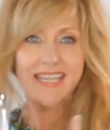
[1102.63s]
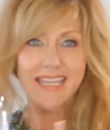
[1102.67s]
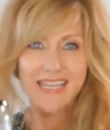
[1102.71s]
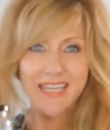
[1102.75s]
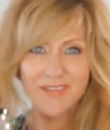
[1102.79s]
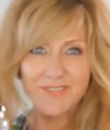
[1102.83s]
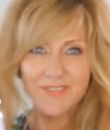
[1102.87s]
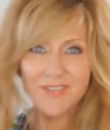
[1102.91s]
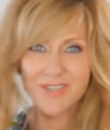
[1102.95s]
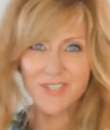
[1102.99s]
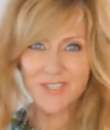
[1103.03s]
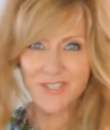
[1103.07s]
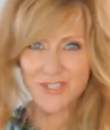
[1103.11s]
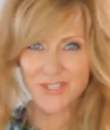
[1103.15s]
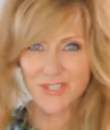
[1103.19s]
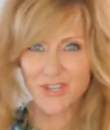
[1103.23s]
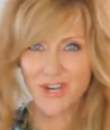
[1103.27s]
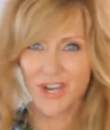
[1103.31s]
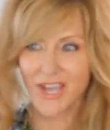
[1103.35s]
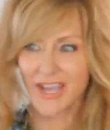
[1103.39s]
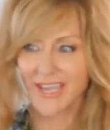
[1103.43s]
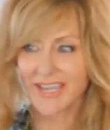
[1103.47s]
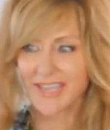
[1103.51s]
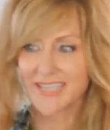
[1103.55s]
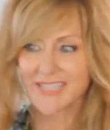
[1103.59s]
Give it a
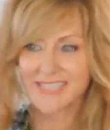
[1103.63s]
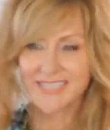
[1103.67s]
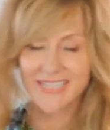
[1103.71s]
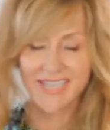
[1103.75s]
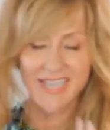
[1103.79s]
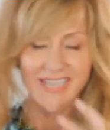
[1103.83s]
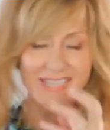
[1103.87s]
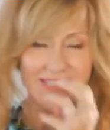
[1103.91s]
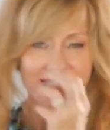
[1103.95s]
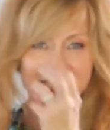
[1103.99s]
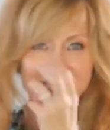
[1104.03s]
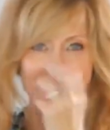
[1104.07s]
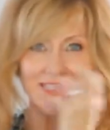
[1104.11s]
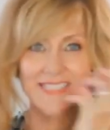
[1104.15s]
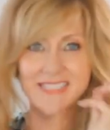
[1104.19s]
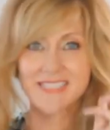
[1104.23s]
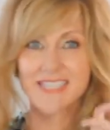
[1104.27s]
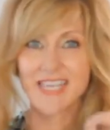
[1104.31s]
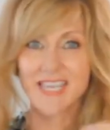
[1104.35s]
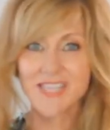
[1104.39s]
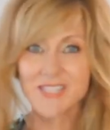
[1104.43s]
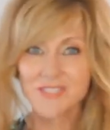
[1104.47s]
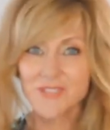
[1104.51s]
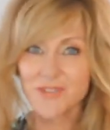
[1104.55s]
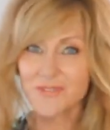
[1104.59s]
try. It takes the
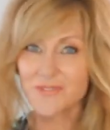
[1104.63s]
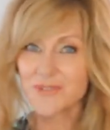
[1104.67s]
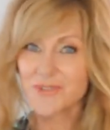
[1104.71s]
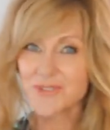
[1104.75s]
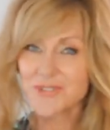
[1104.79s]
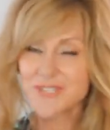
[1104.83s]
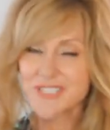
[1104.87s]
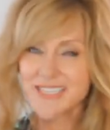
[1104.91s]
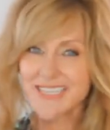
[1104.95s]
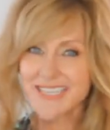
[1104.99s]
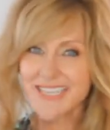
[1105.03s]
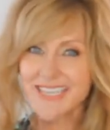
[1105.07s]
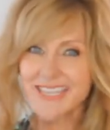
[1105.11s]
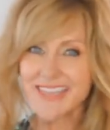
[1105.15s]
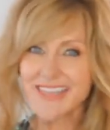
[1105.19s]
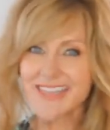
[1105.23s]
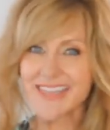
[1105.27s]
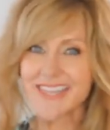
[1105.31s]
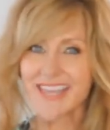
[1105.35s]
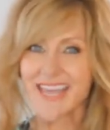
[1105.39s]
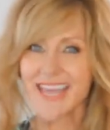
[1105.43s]
stains off your teeth,